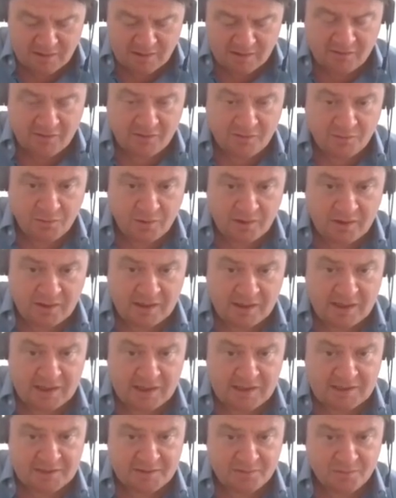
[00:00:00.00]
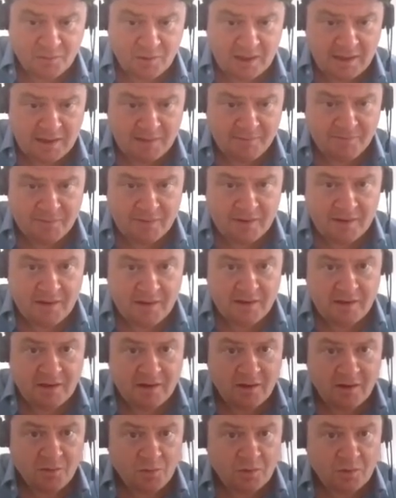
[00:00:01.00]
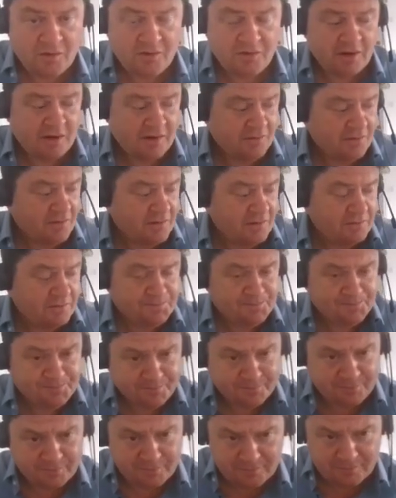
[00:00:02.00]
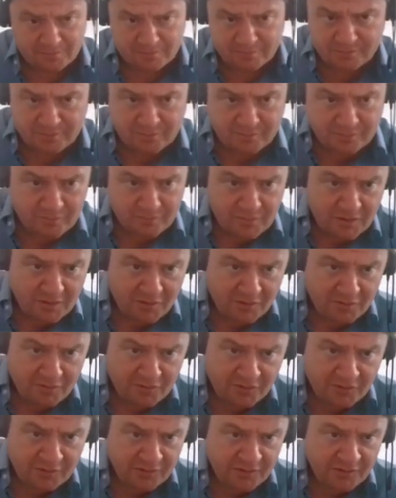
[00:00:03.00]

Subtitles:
This is one occasion where, I would say that the